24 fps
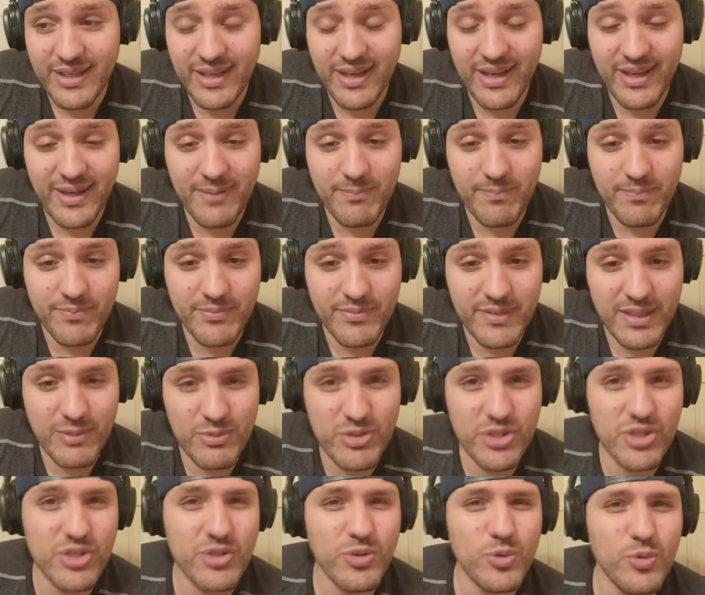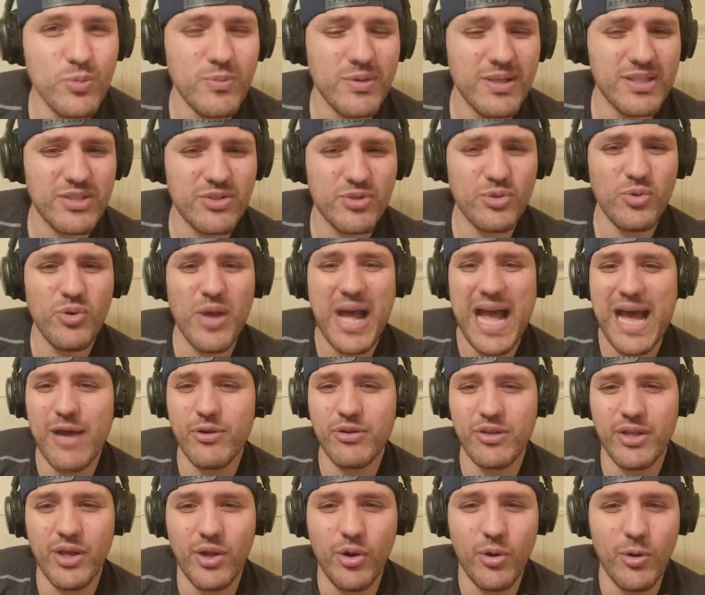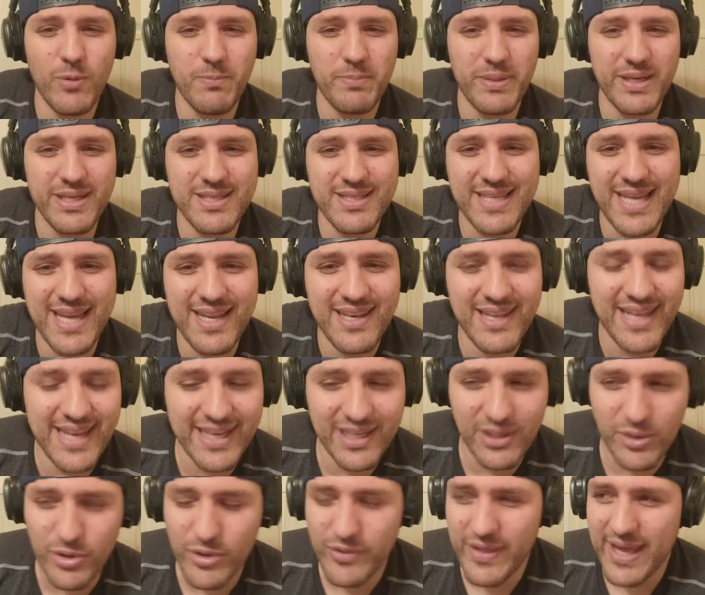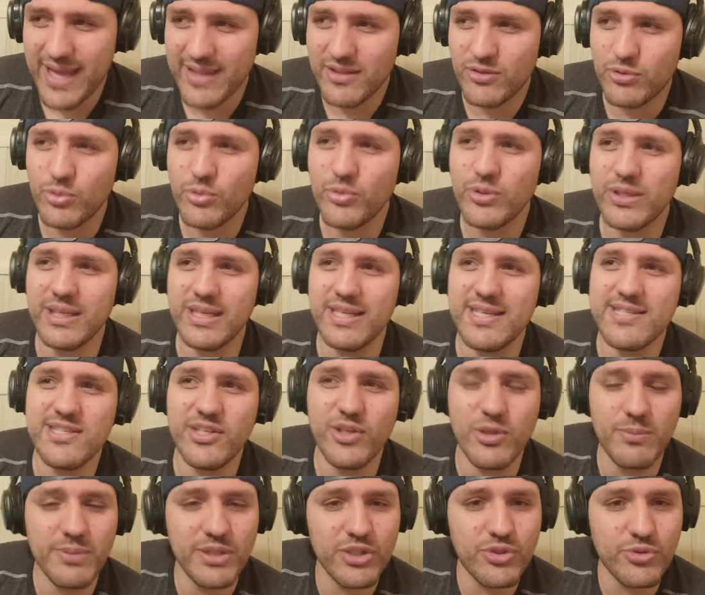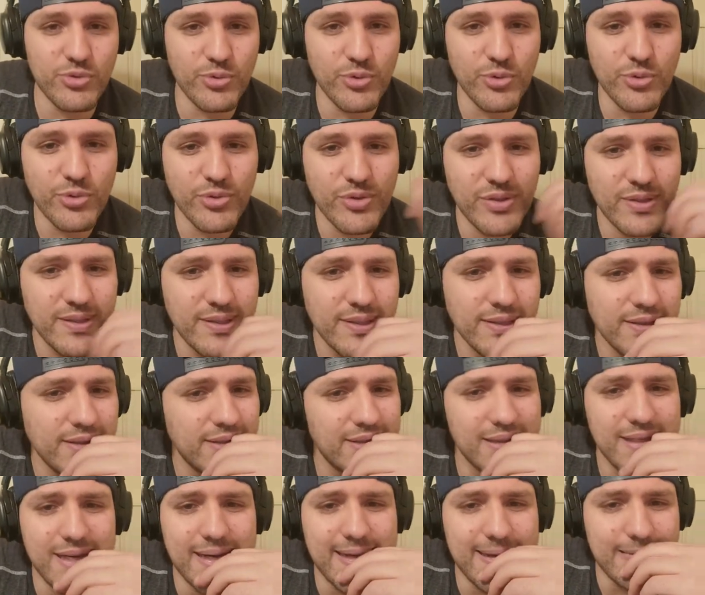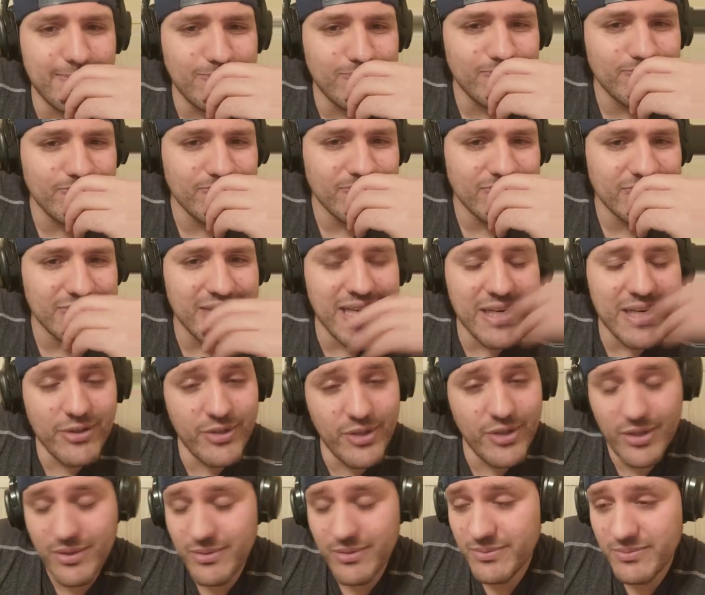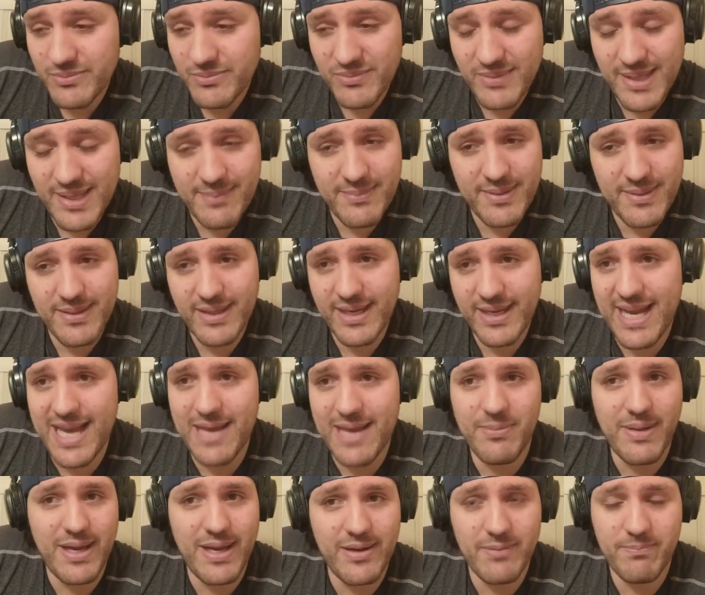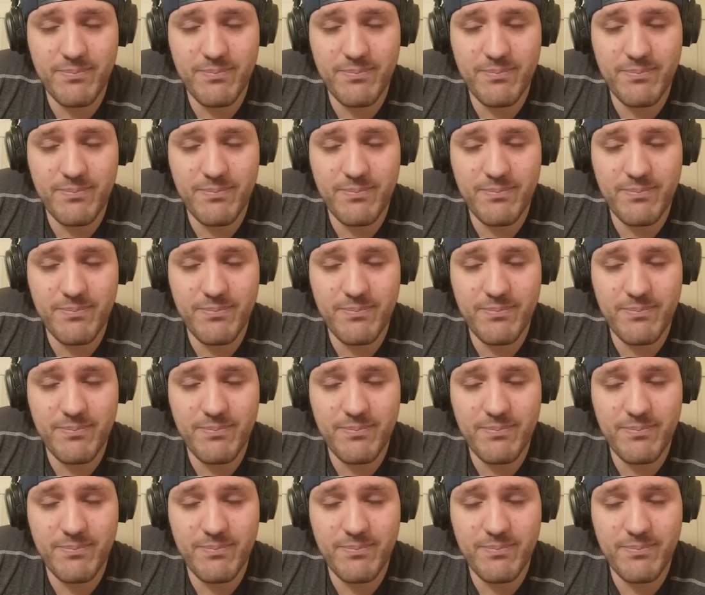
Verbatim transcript: Um, it was just too much, too out in the open. It's kind of like, you know, that too easy to be true. Um, I don't know. Maybe the guy might